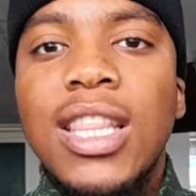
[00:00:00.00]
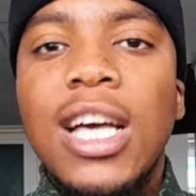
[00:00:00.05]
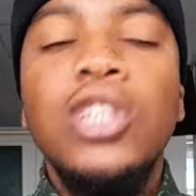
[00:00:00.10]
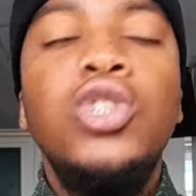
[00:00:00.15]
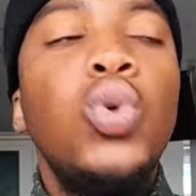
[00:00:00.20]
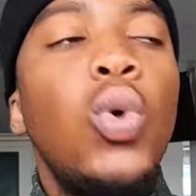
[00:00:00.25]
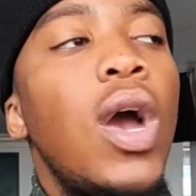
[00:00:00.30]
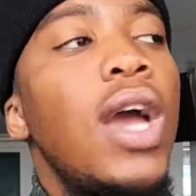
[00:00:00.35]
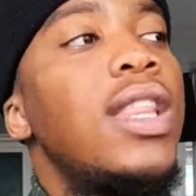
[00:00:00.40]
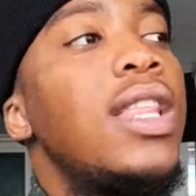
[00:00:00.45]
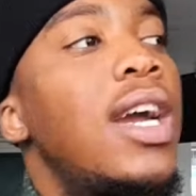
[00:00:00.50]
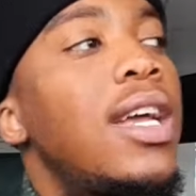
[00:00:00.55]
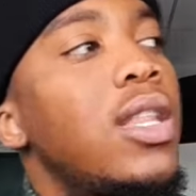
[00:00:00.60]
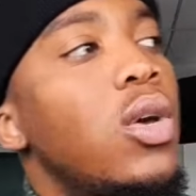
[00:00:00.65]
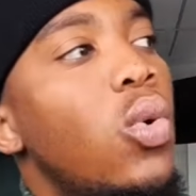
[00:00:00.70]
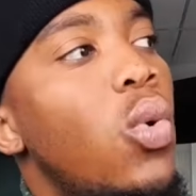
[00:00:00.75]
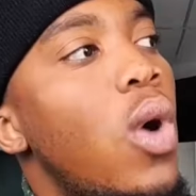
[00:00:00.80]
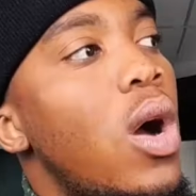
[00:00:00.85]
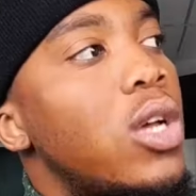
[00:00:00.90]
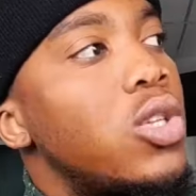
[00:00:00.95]
That's why they are
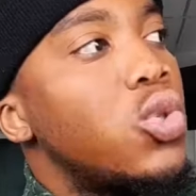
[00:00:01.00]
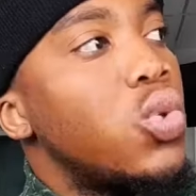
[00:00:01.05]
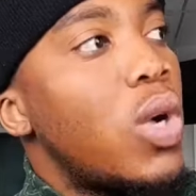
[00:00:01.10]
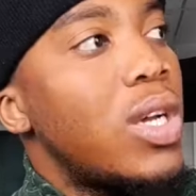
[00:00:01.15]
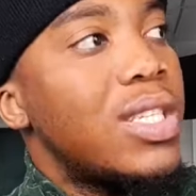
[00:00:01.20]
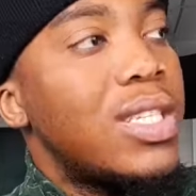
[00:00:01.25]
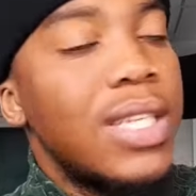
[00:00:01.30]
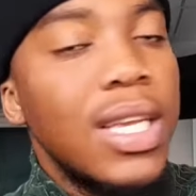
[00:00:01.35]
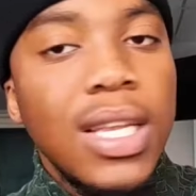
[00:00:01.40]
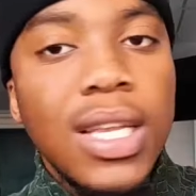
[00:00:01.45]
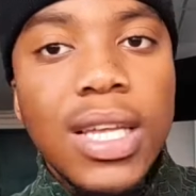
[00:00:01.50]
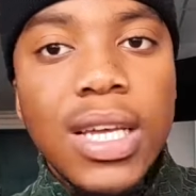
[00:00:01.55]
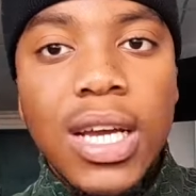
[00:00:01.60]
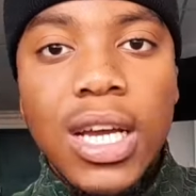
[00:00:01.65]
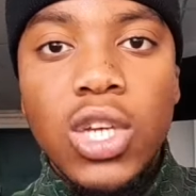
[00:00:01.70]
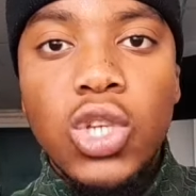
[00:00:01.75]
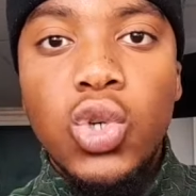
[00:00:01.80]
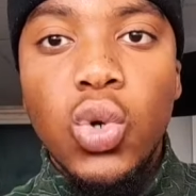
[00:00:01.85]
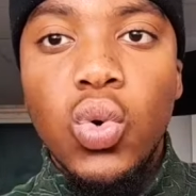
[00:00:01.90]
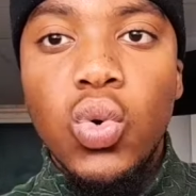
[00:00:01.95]
the ones who are selling
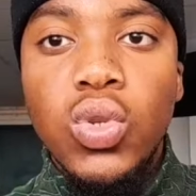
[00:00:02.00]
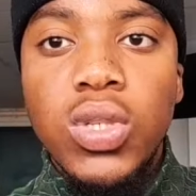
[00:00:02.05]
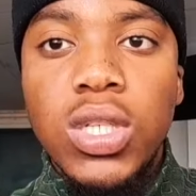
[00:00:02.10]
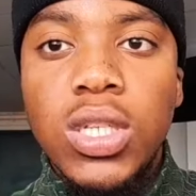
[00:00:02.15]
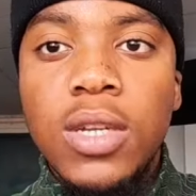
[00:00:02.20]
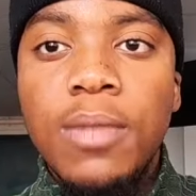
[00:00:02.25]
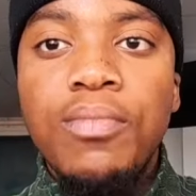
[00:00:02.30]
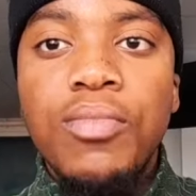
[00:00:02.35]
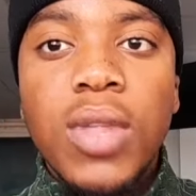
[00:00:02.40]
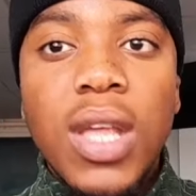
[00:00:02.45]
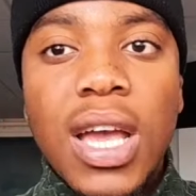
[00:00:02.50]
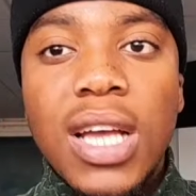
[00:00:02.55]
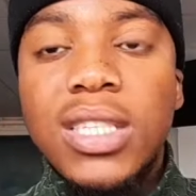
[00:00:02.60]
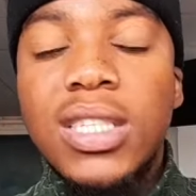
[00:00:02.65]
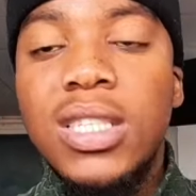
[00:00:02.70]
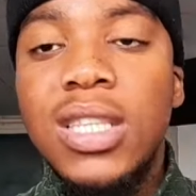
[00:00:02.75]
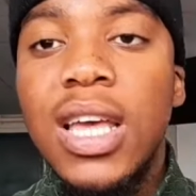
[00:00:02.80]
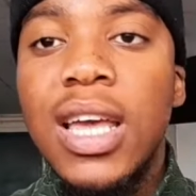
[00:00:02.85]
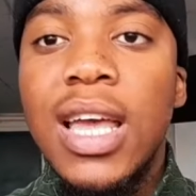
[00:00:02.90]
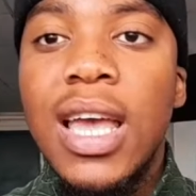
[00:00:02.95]
a chosi
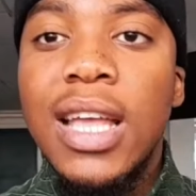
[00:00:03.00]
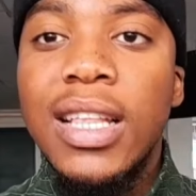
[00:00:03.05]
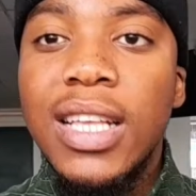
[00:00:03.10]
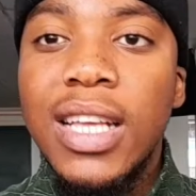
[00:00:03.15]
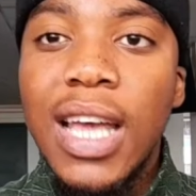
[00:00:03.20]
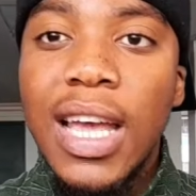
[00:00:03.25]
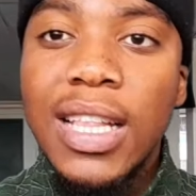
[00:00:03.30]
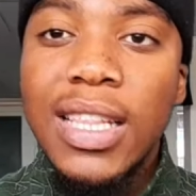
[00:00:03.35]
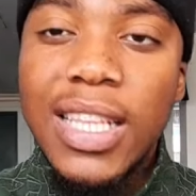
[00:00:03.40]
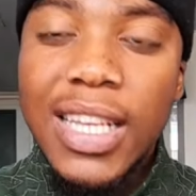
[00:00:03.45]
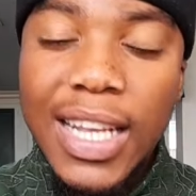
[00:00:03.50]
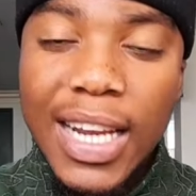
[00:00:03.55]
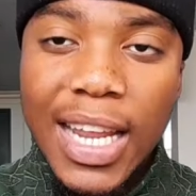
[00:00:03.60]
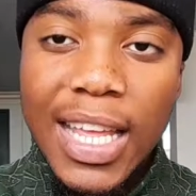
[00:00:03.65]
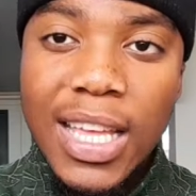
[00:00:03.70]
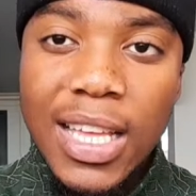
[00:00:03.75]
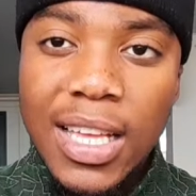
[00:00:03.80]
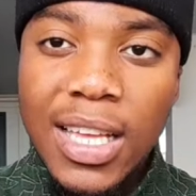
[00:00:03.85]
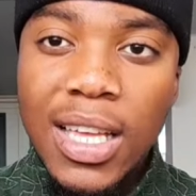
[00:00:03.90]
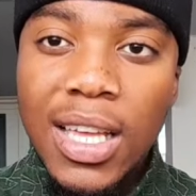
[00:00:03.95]
at
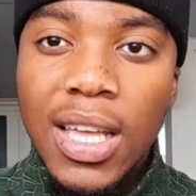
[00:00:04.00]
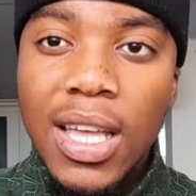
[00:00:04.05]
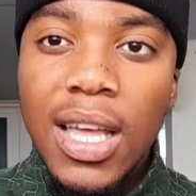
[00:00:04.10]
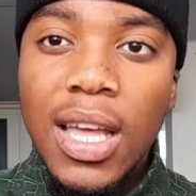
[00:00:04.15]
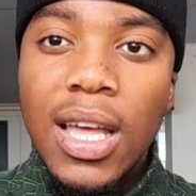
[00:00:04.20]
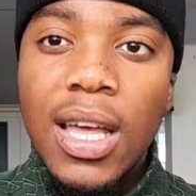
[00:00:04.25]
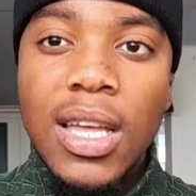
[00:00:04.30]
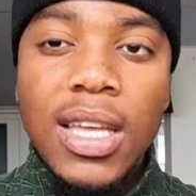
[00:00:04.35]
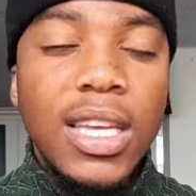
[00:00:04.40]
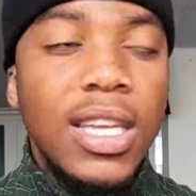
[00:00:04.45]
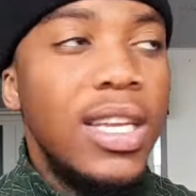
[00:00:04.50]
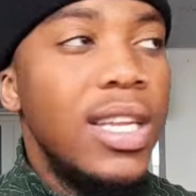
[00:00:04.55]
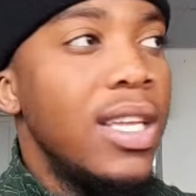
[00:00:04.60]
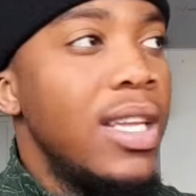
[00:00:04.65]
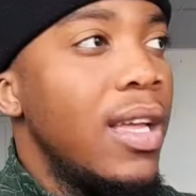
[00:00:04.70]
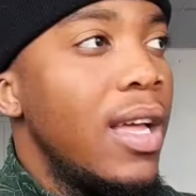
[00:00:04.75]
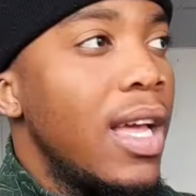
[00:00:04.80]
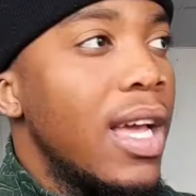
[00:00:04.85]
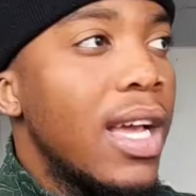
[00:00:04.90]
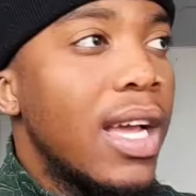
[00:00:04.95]
Craig
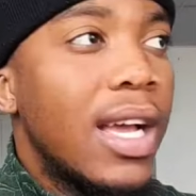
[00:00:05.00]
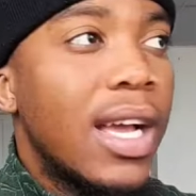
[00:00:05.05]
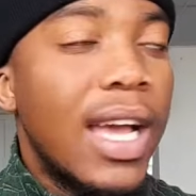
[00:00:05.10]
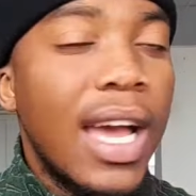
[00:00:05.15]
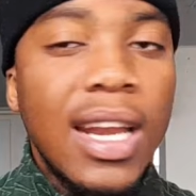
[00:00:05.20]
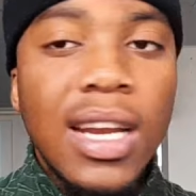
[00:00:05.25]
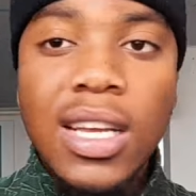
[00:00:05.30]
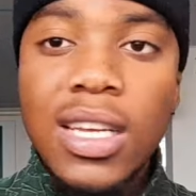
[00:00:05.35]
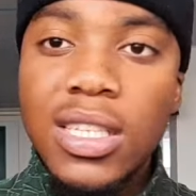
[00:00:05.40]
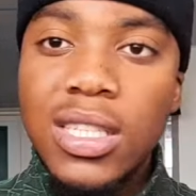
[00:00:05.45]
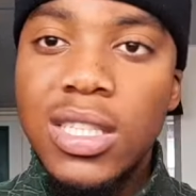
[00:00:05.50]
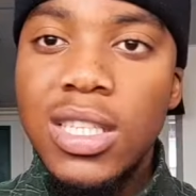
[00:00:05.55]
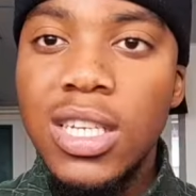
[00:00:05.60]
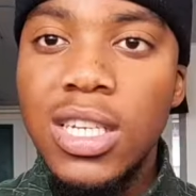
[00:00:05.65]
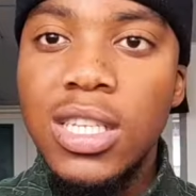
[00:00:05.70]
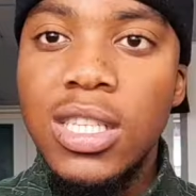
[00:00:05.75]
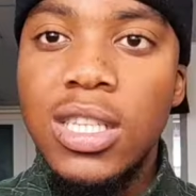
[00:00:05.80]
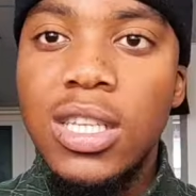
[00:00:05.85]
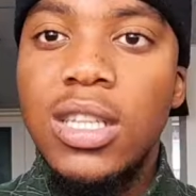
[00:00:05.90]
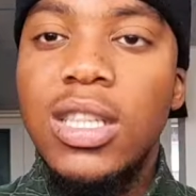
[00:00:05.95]
in Kirk
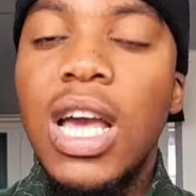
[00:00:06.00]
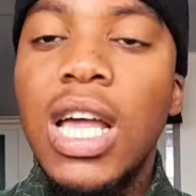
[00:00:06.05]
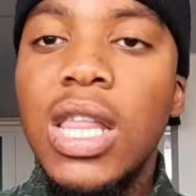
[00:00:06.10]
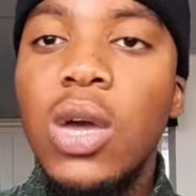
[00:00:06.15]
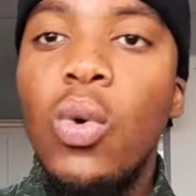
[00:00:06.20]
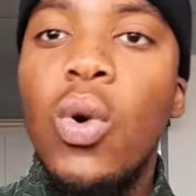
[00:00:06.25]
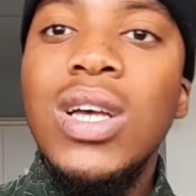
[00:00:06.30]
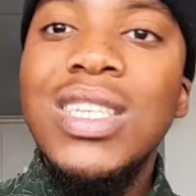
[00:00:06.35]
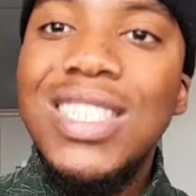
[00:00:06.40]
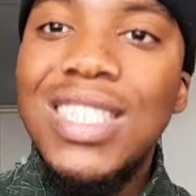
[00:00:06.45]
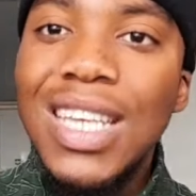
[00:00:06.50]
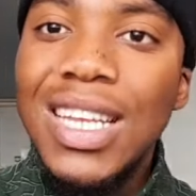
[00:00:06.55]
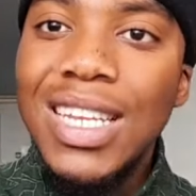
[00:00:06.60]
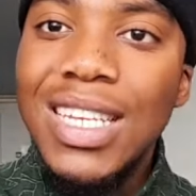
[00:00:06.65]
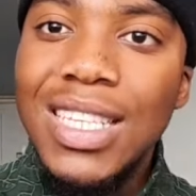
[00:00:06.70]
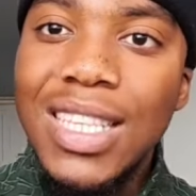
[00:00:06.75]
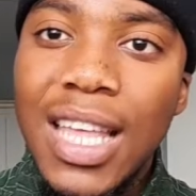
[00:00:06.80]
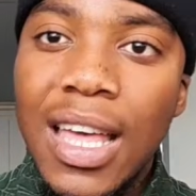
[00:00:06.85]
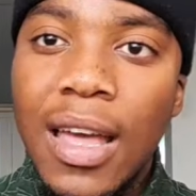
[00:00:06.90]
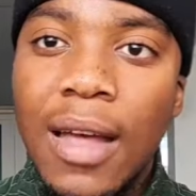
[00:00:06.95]
Street. They are the ones
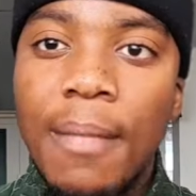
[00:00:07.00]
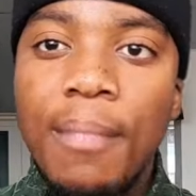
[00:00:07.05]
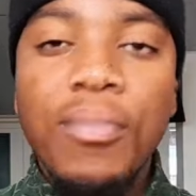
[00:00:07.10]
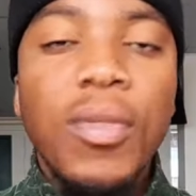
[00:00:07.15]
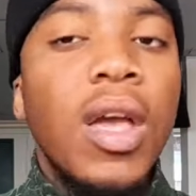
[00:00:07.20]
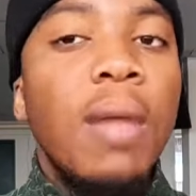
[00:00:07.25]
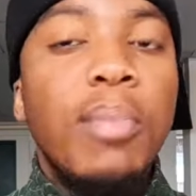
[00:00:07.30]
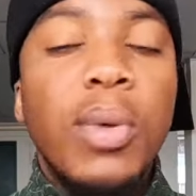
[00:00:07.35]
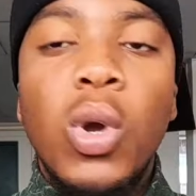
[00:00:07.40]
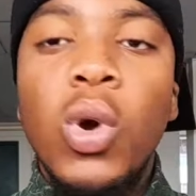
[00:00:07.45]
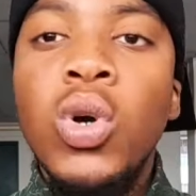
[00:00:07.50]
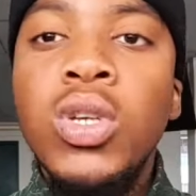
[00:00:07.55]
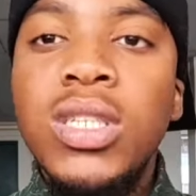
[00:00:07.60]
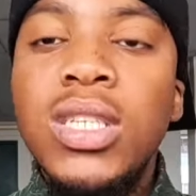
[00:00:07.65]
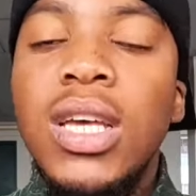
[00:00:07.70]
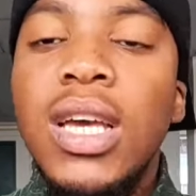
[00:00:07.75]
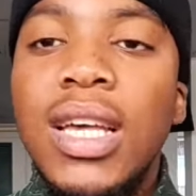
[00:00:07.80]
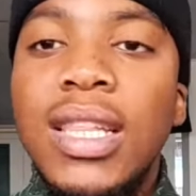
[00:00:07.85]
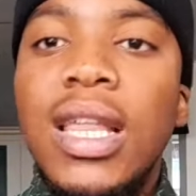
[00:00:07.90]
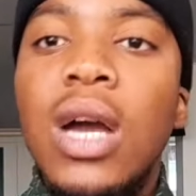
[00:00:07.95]
selling there
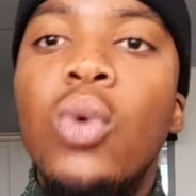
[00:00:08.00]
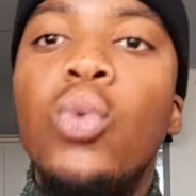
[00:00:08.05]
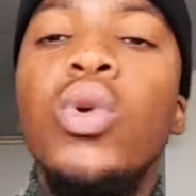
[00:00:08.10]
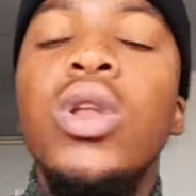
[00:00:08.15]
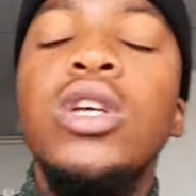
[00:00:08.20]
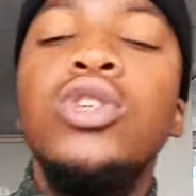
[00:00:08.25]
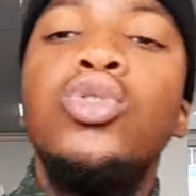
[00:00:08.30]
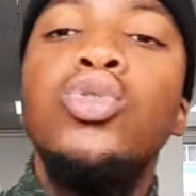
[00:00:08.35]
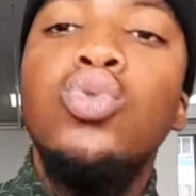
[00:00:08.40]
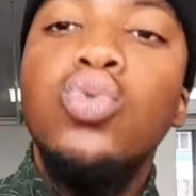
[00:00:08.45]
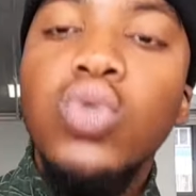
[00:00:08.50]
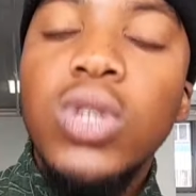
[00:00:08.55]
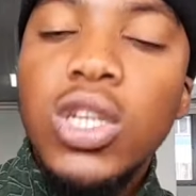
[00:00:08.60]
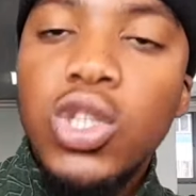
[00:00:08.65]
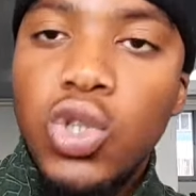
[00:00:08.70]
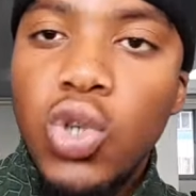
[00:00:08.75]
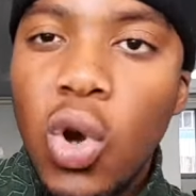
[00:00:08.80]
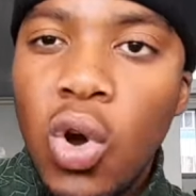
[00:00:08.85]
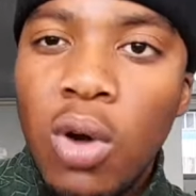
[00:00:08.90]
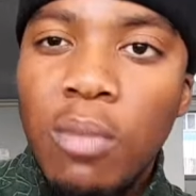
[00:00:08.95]
because they are willing to do the
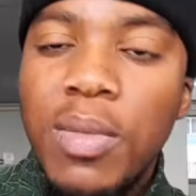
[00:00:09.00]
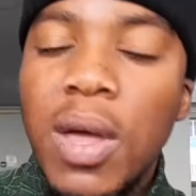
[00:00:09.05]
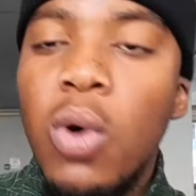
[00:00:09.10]
job.